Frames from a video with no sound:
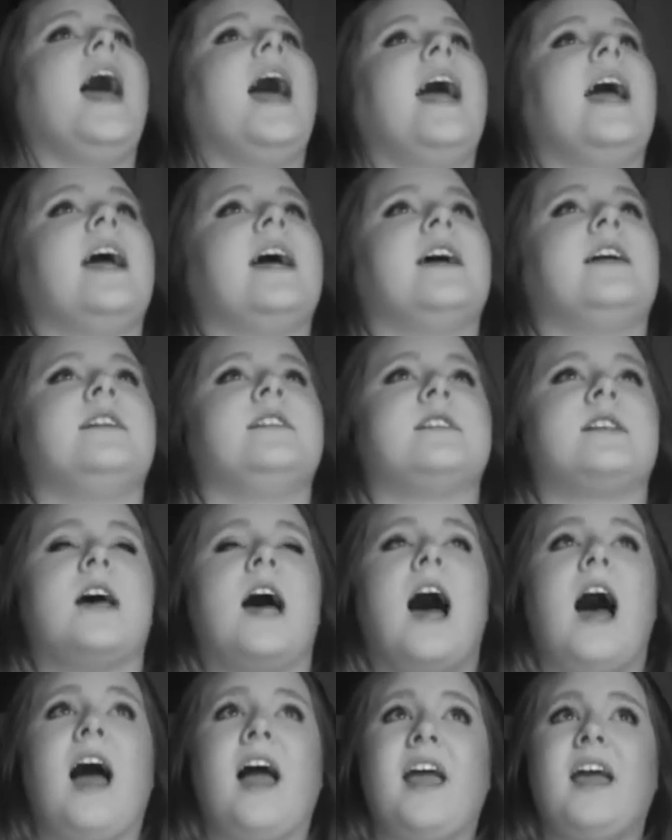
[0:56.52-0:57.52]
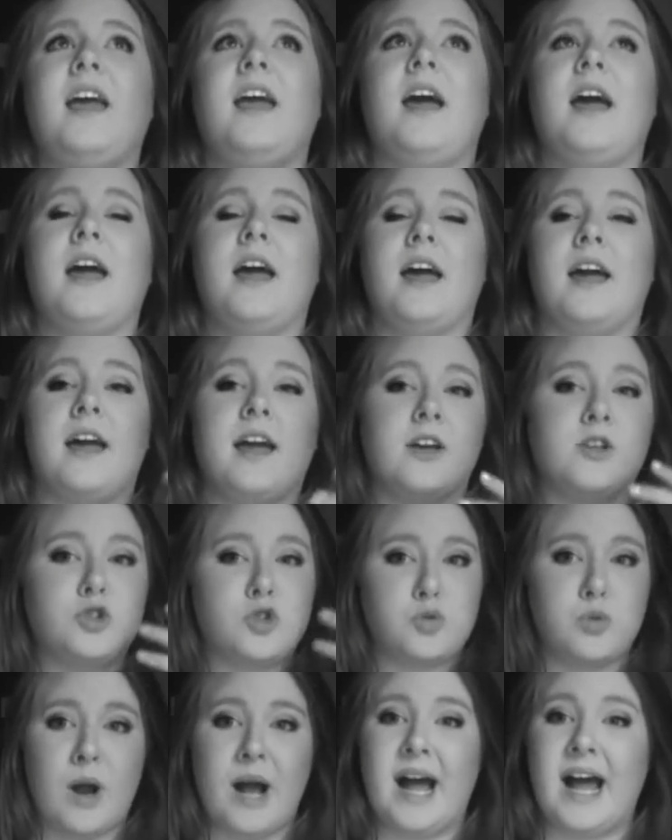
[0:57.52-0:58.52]
And I
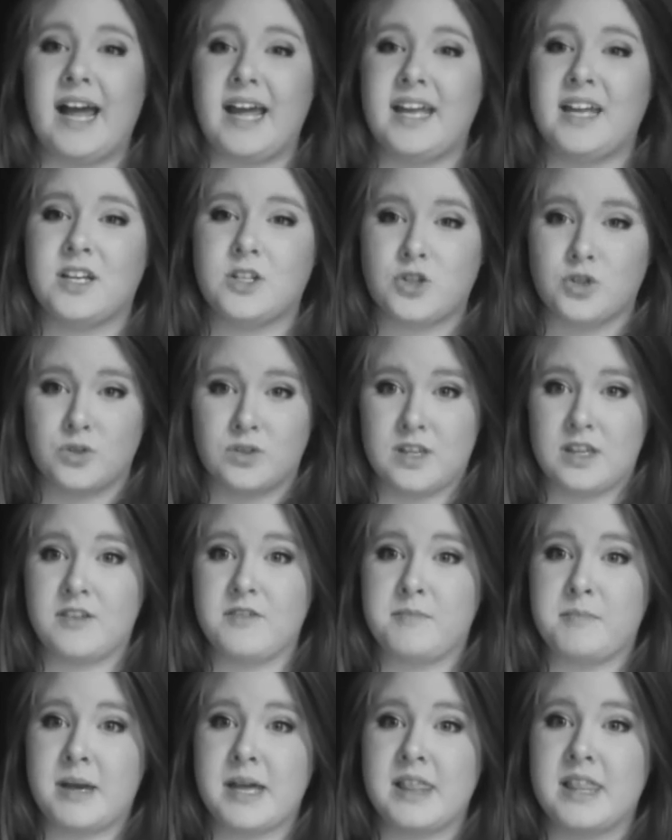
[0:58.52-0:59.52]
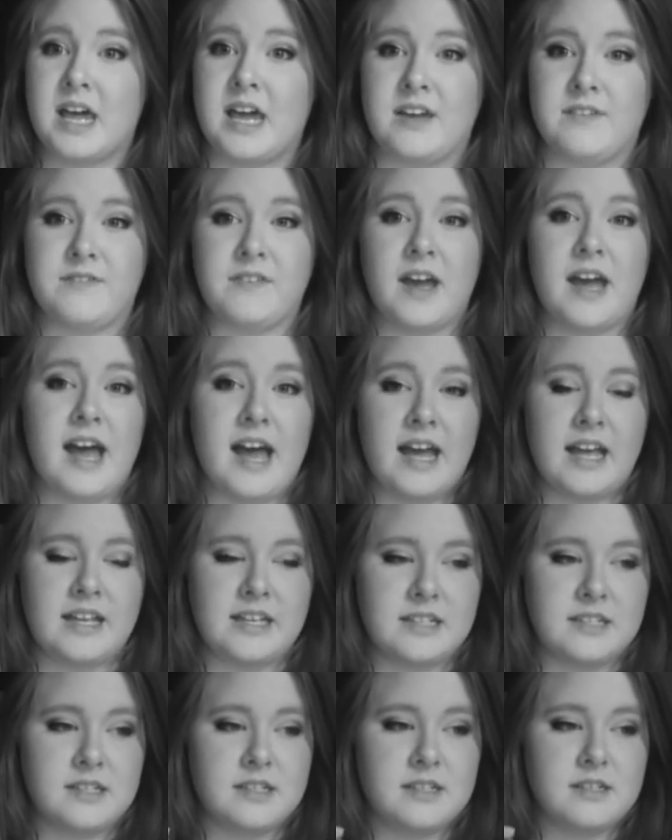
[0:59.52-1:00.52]
try to live my life
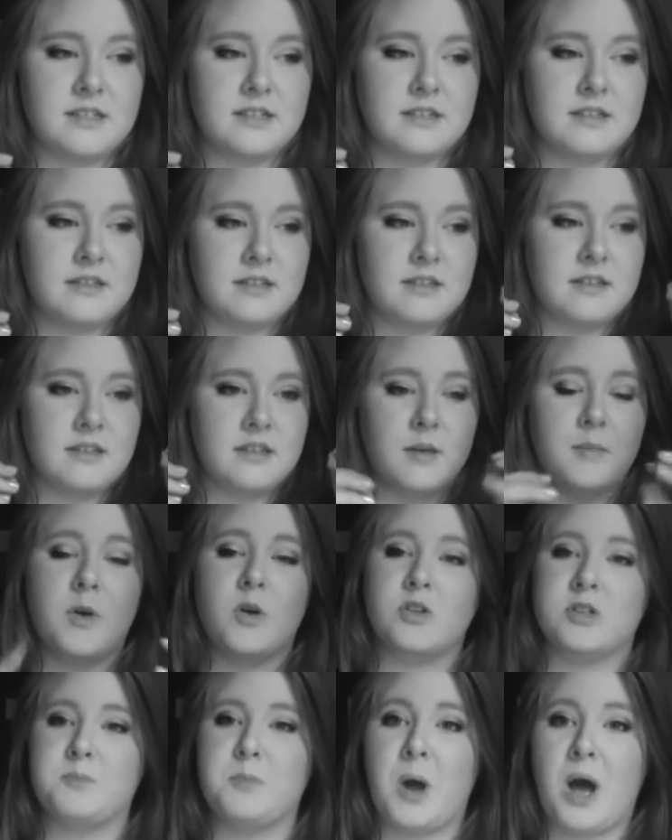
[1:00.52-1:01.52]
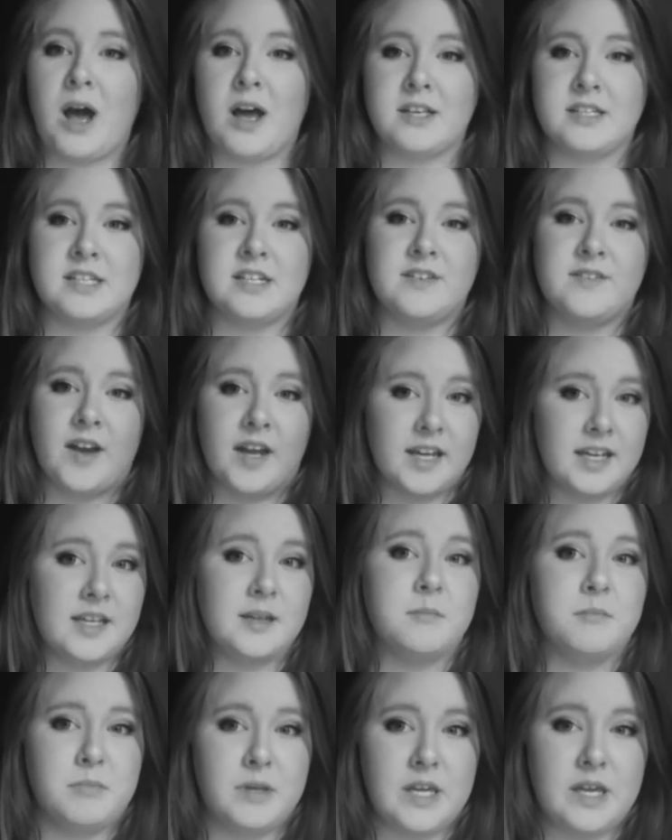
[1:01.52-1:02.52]
at the most positive I
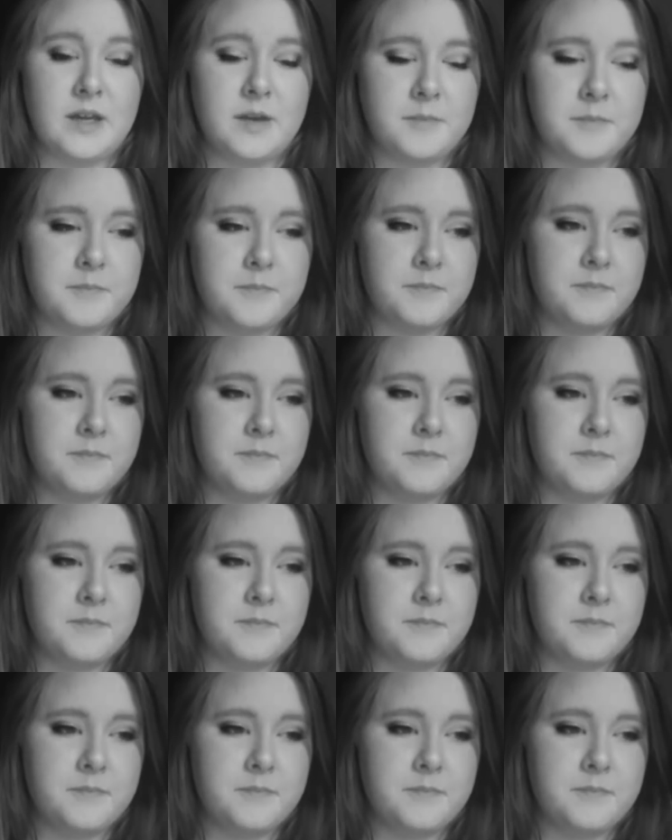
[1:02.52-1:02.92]
can be.